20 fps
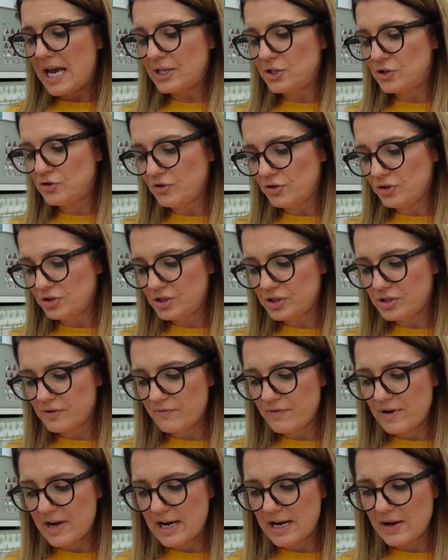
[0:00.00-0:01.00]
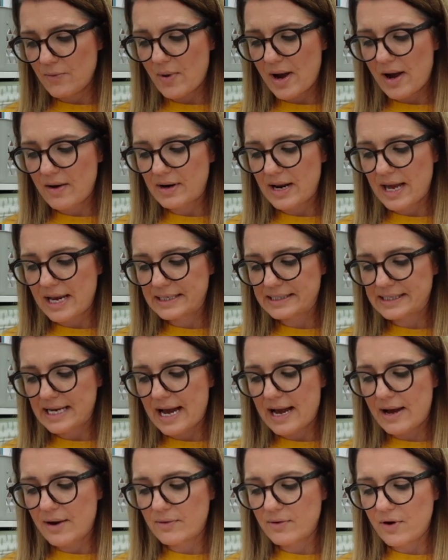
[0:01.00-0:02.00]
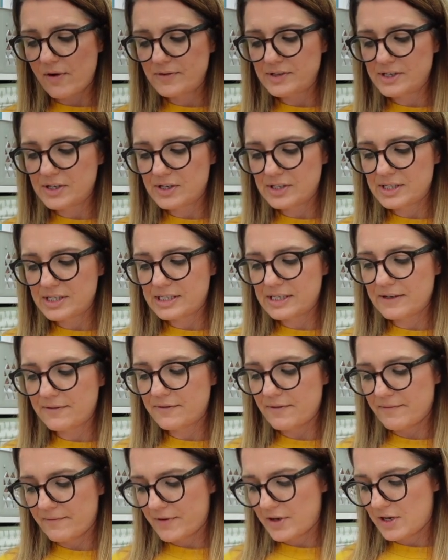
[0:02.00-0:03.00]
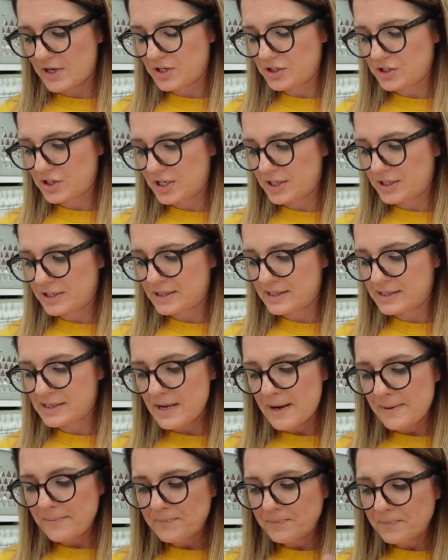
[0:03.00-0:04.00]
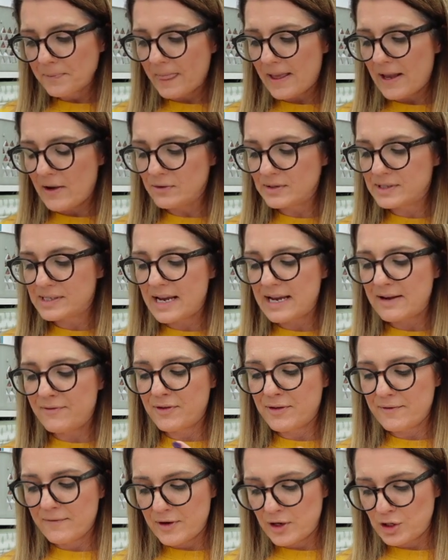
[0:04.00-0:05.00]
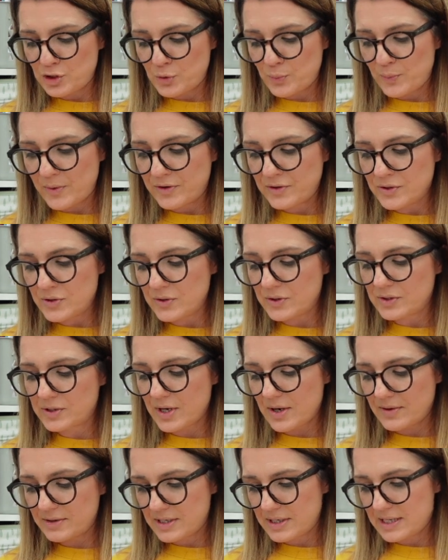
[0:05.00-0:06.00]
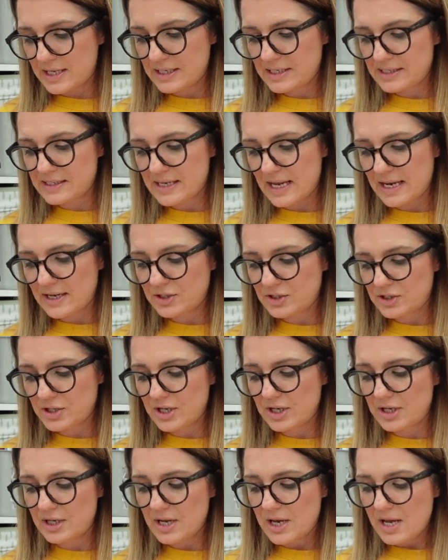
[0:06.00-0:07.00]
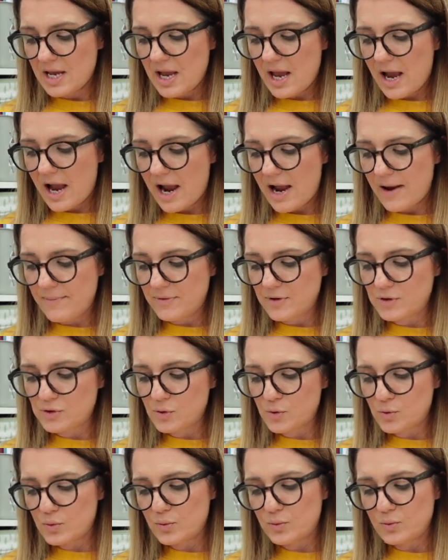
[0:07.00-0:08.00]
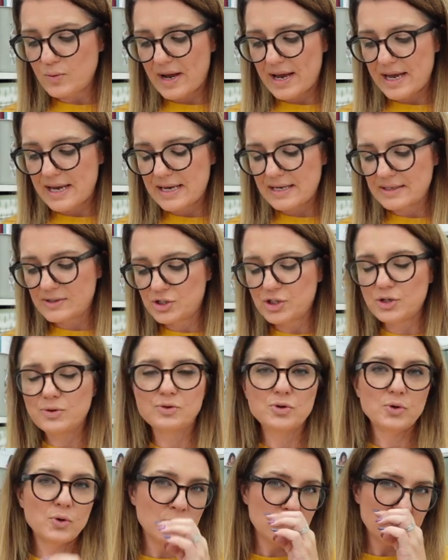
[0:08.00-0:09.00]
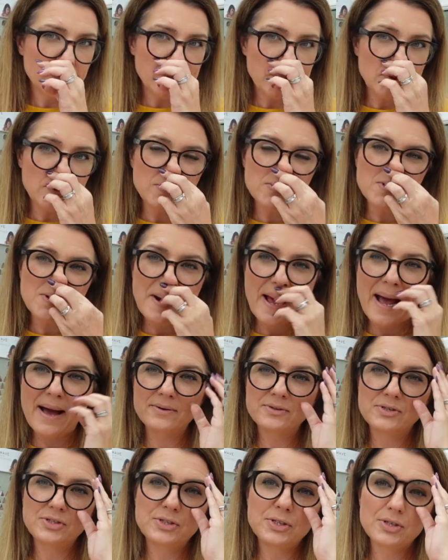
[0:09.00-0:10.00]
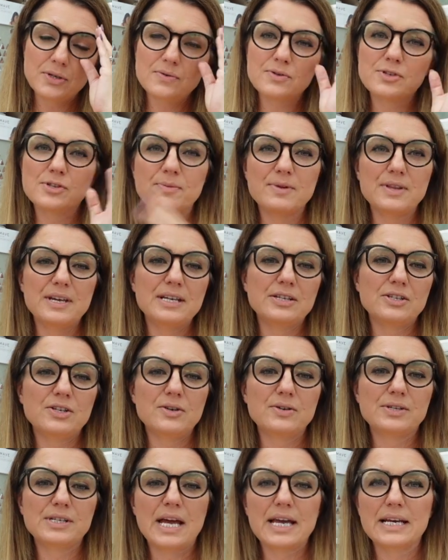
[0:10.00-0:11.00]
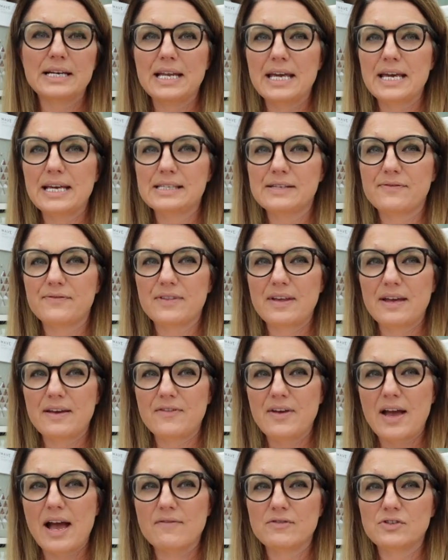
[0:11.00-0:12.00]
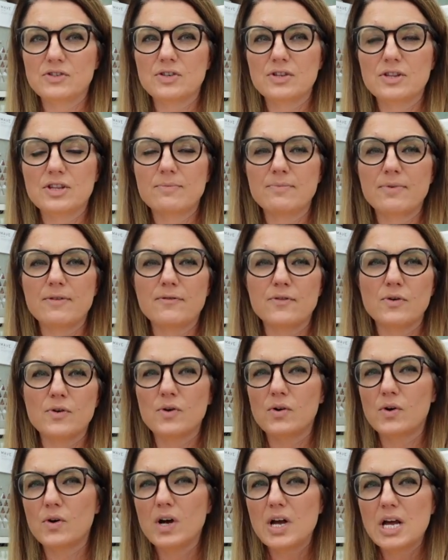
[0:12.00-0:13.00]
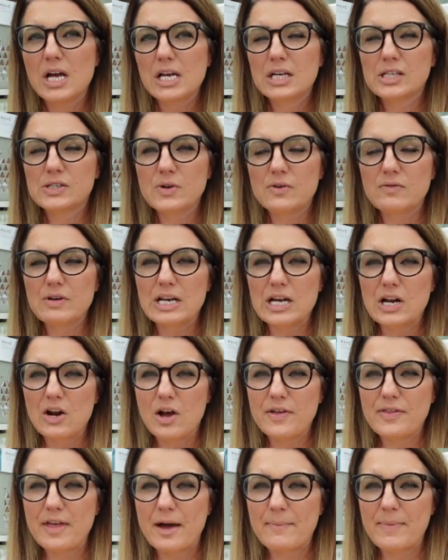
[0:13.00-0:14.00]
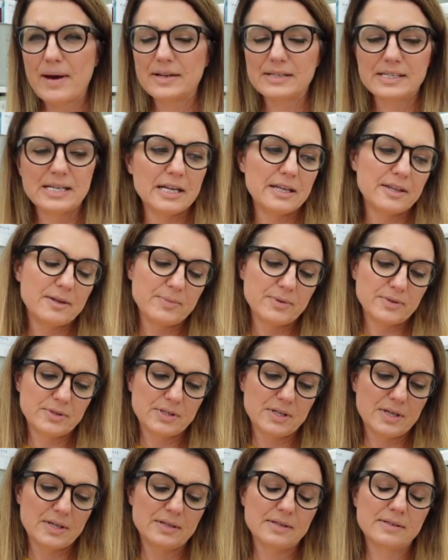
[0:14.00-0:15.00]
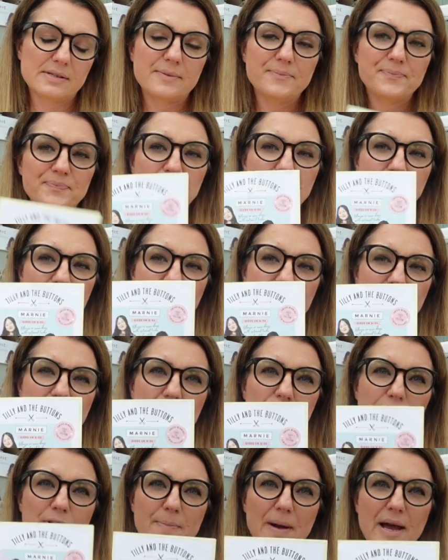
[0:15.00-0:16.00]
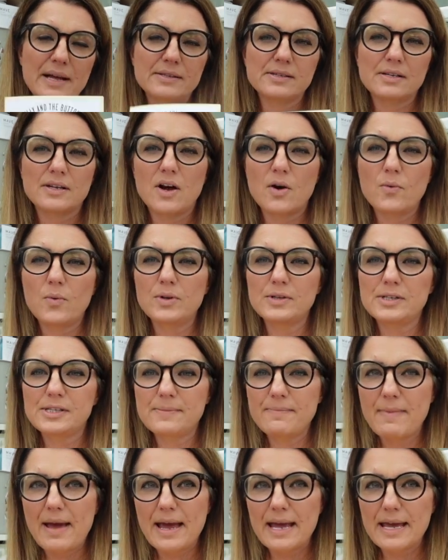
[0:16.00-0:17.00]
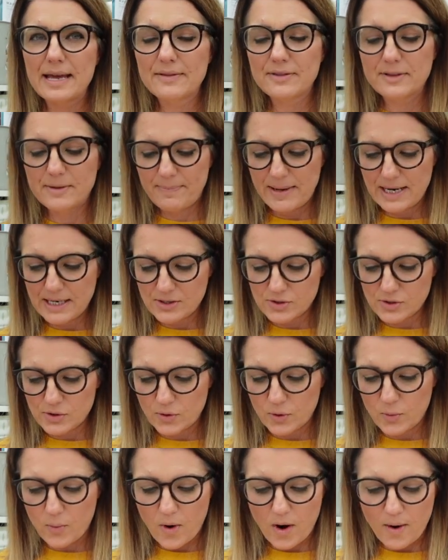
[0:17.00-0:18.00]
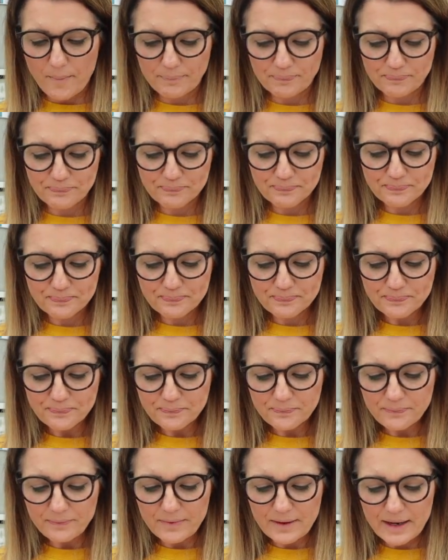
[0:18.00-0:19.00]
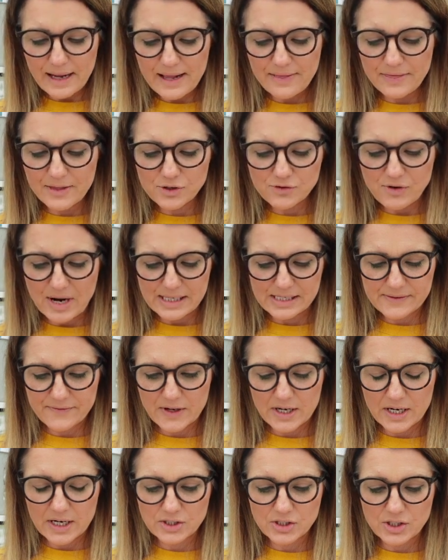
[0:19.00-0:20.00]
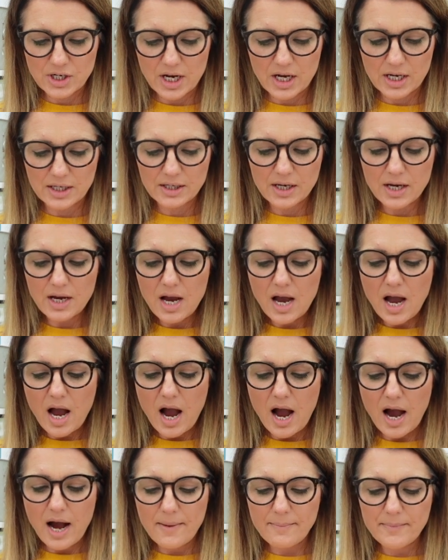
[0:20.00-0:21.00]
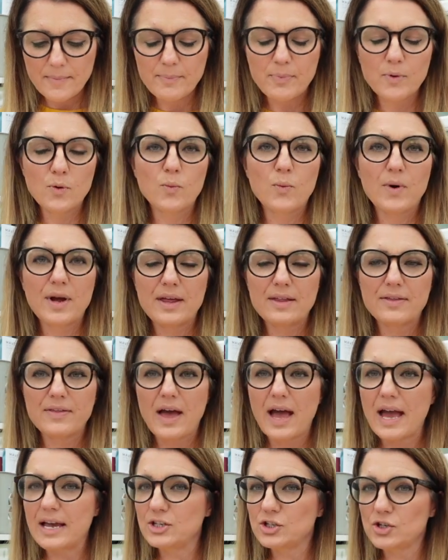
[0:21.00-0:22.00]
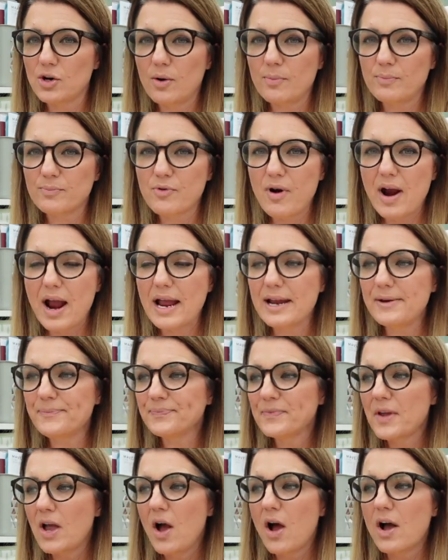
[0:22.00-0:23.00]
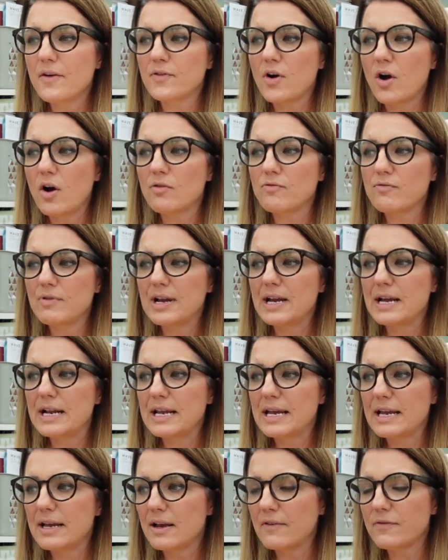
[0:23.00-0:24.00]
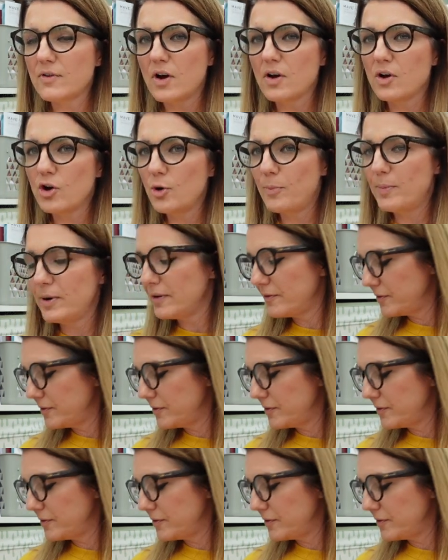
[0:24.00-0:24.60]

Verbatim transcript: Instructions are really well laid out, obviously because there's different versions it'll say for the version with tucks go to this section um, there's always tutorials on how to do some of these new techniques if, if you haven't done them before so I really like that about tilling the buttons really lovely pattern I want to make the pin tuck one in the dress version um, but with a chambray I've got a really I've got a couple